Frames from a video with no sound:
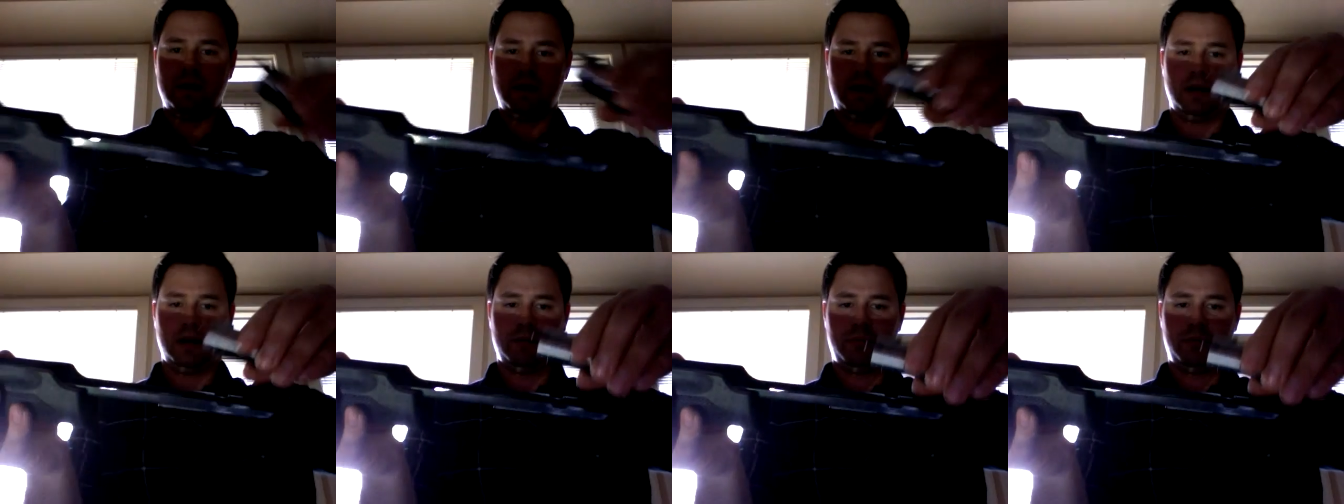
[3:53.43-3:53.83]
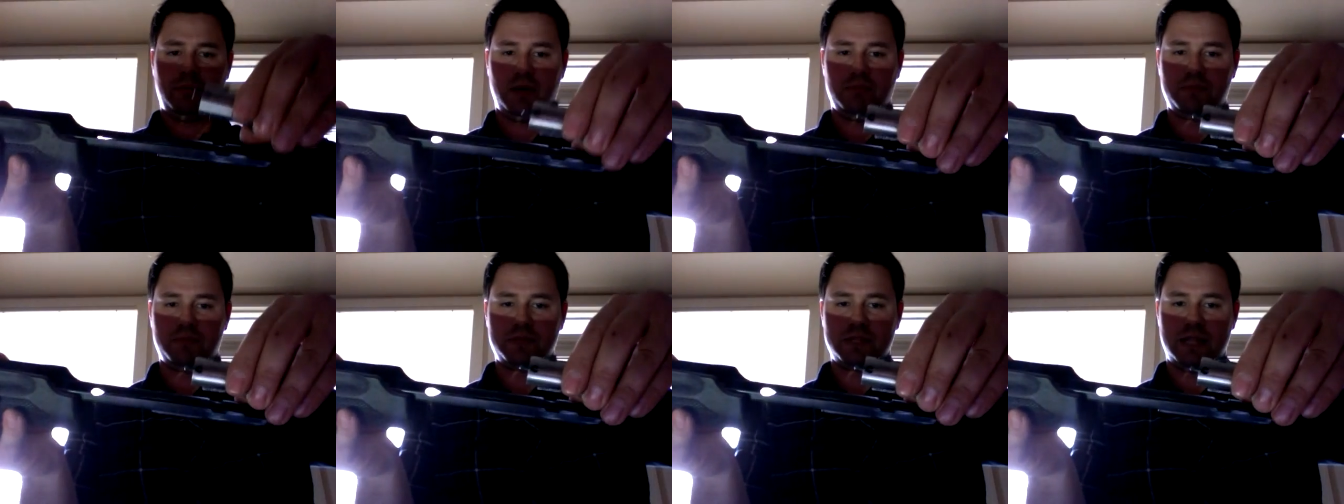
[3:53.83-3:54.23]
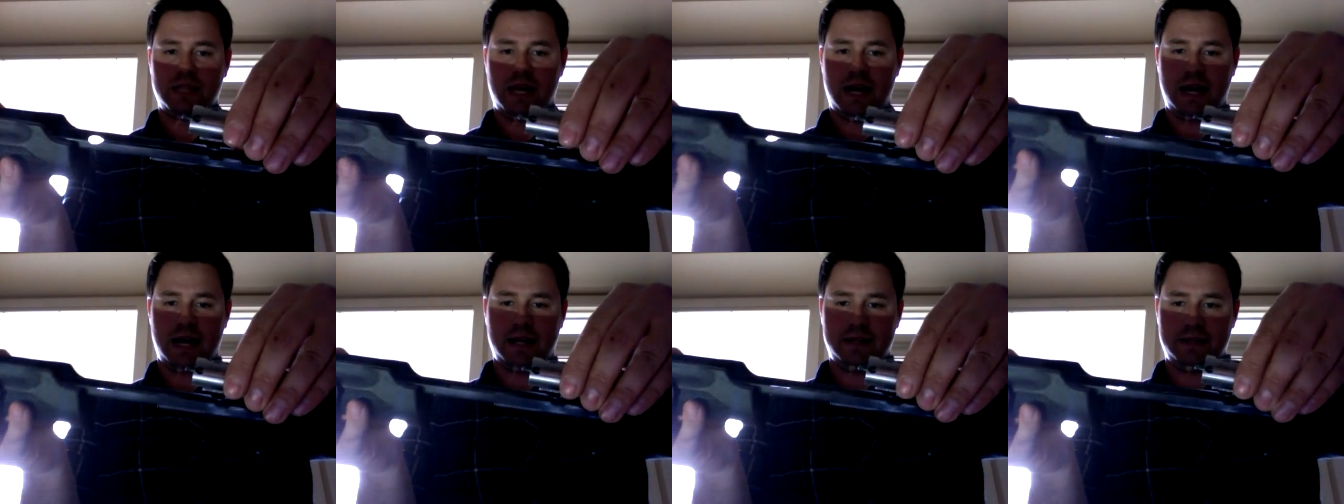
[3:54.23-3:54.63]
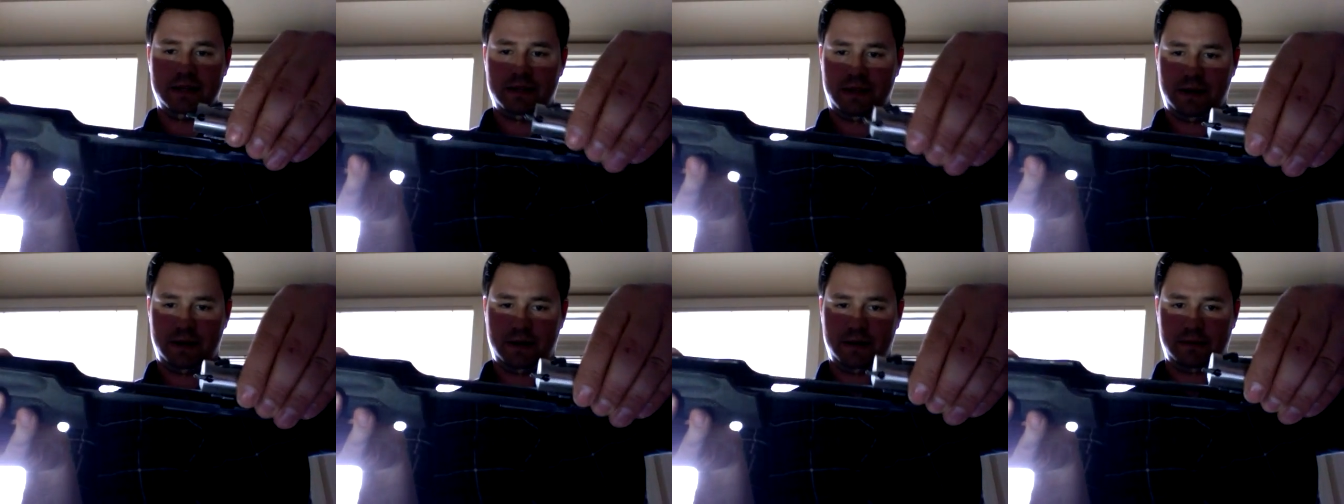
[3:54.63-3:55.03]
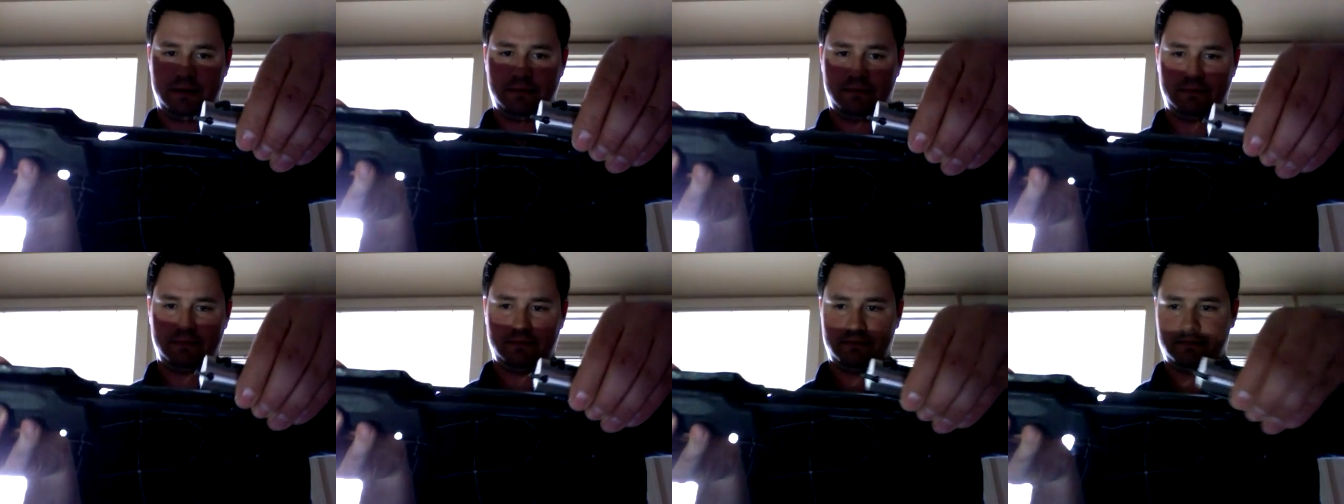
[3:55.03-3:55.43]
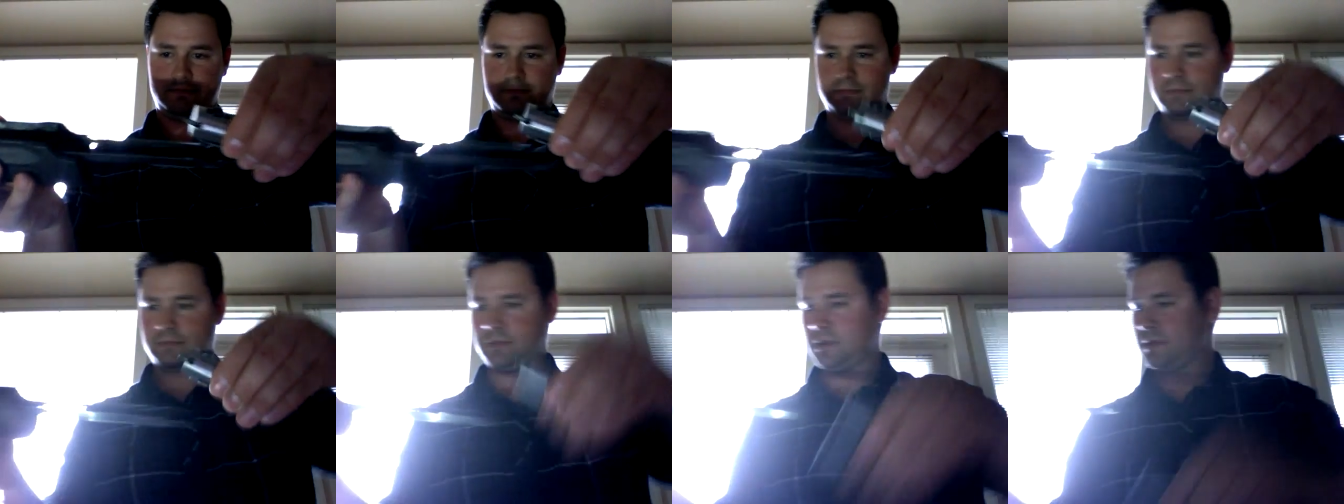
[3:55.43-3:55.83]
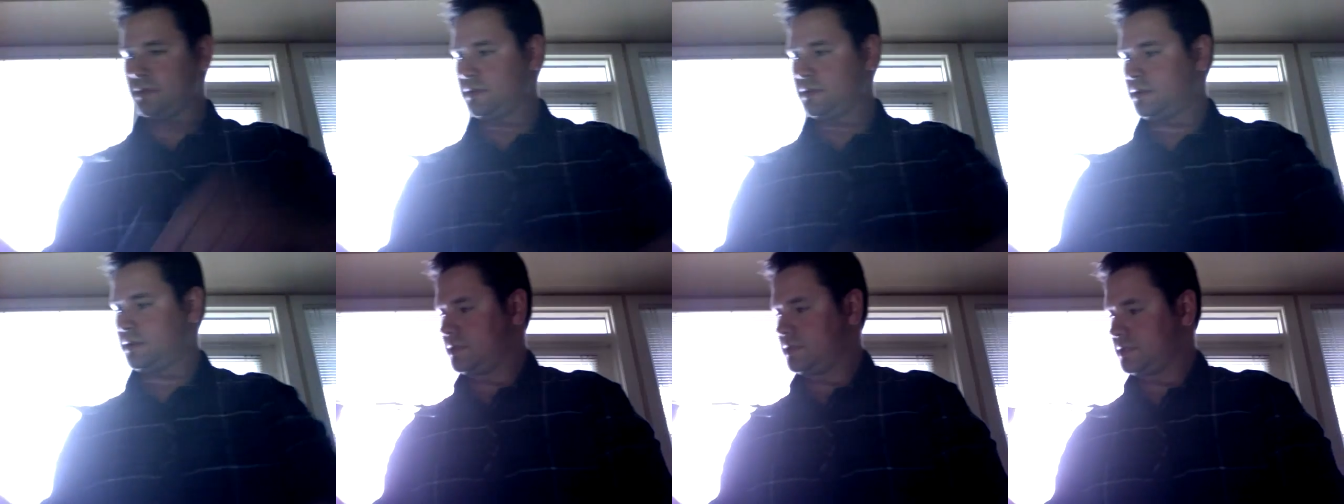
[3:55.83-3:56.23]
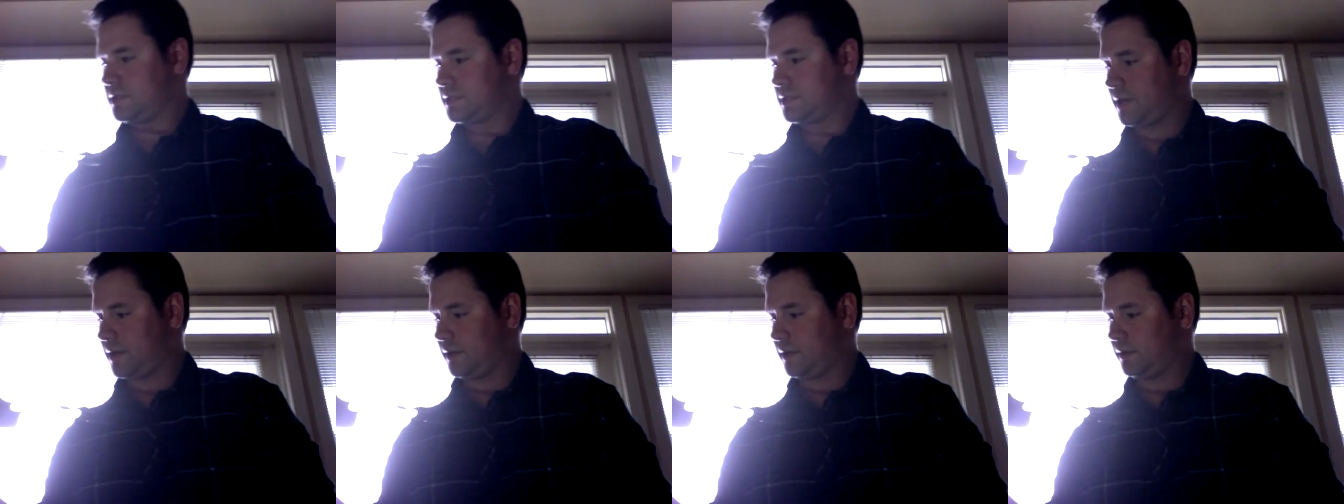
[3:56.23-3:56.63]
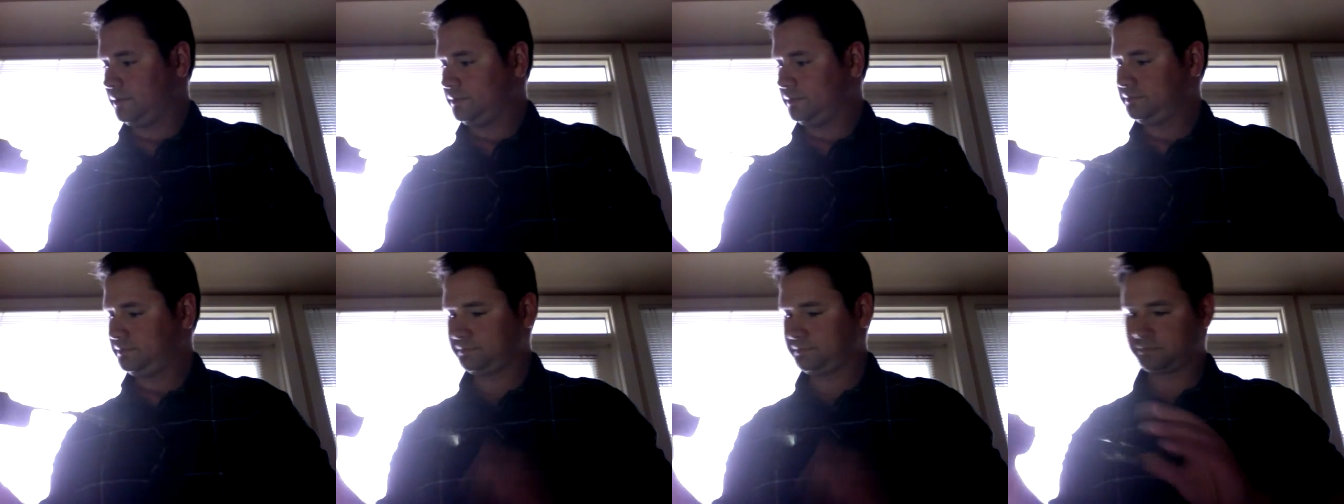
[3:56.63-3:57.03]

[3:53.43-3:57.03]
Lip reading: our pump slides here. So